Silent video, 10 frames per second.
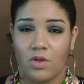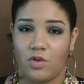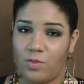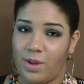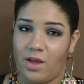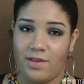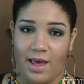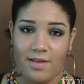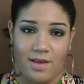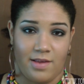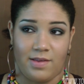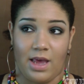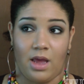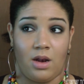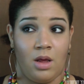just because, as I
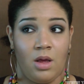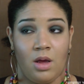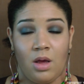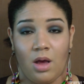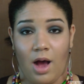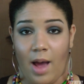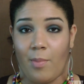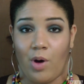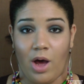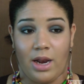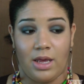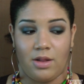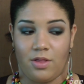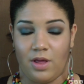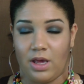said, I bought
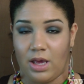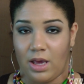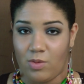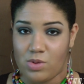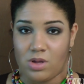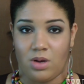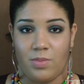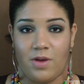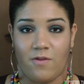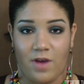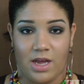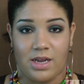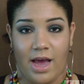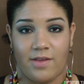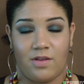it thinking it was going to be a
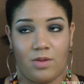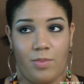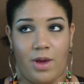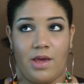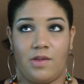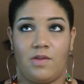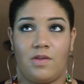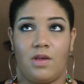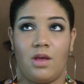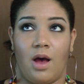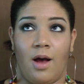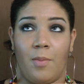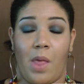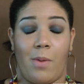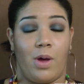fantastic base.
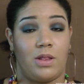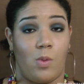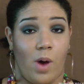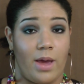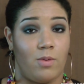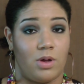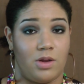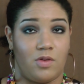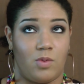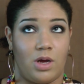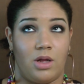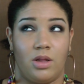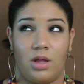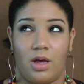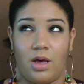I bought the white one as
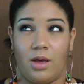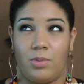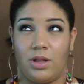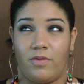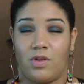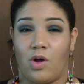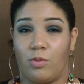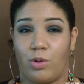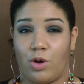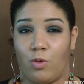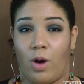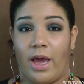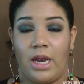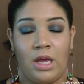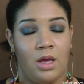well. I believe it's called Pure
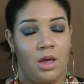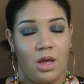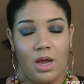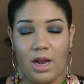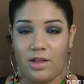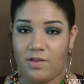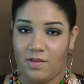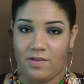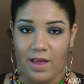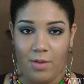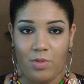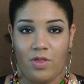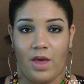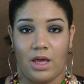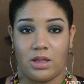White, and it's the same
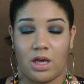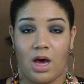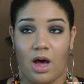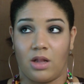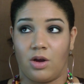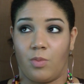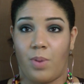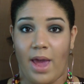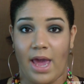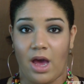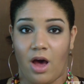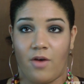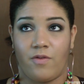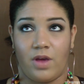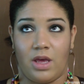thing. The color
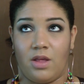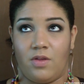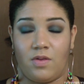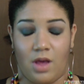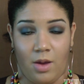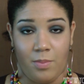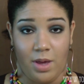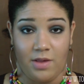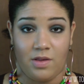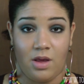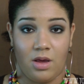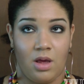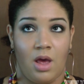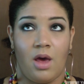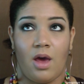payoff is
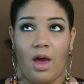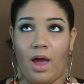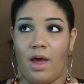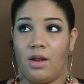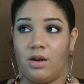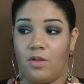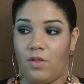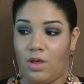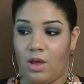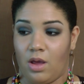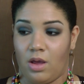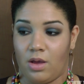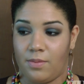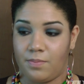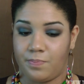amazing, and
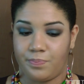the